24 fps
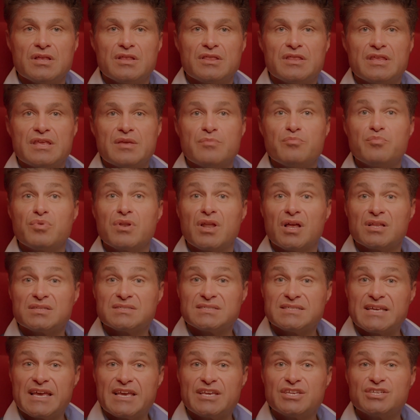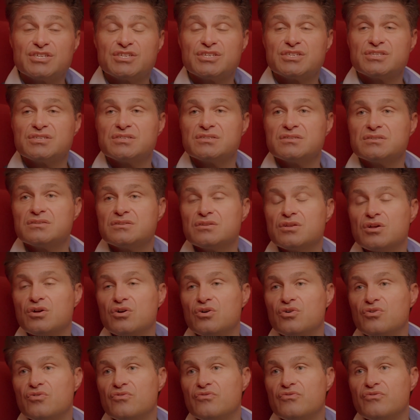the implantation
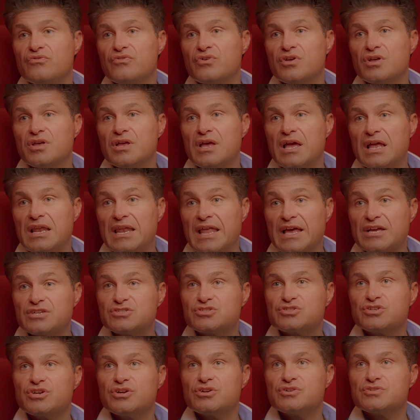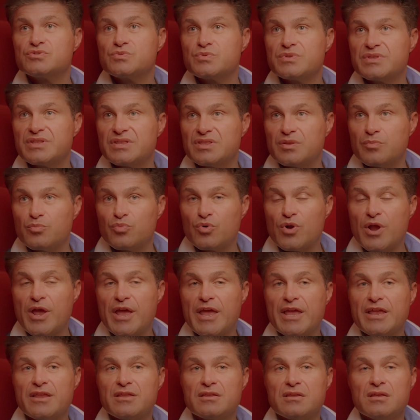of electrodes within the
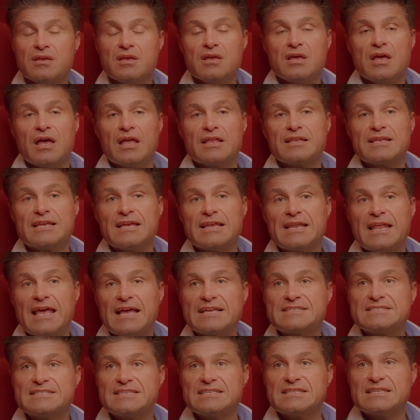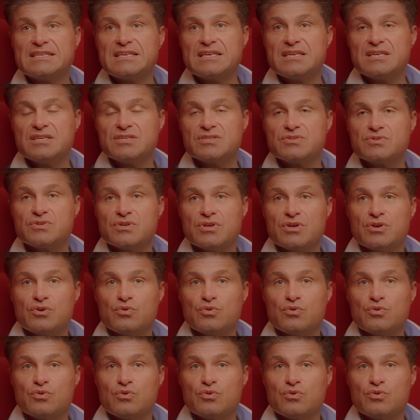brain and connecting these